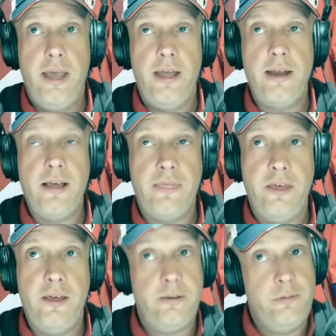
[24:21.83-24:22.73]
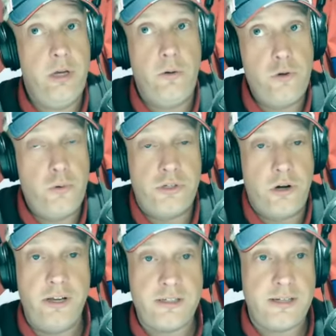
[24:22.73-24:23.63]
And I think you know, to a
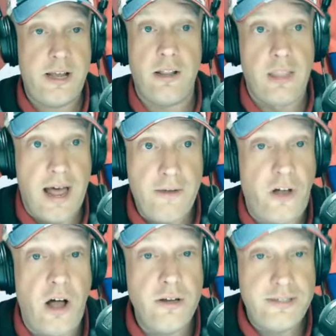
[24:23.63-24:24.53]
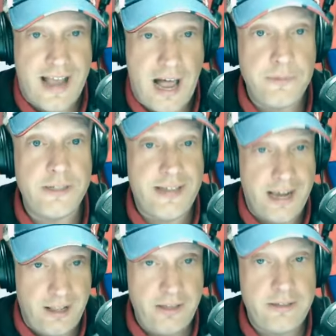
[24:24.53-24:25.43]
certain extent, a lot of untapped
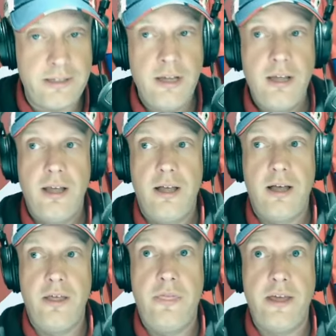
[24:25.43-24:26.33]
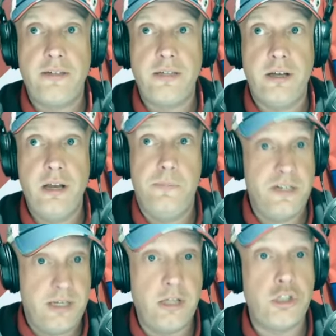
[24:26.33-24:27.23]
talent uh, that uh, could
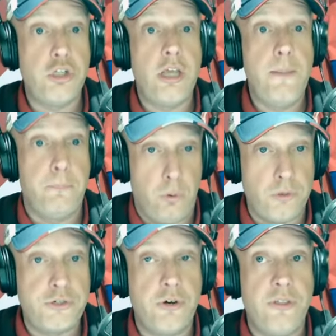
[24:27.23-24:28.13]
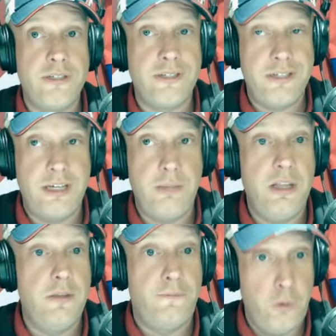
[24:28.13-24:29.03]
potentially bolster this
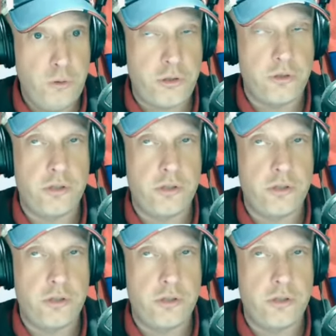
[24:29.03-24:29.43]
team in the future.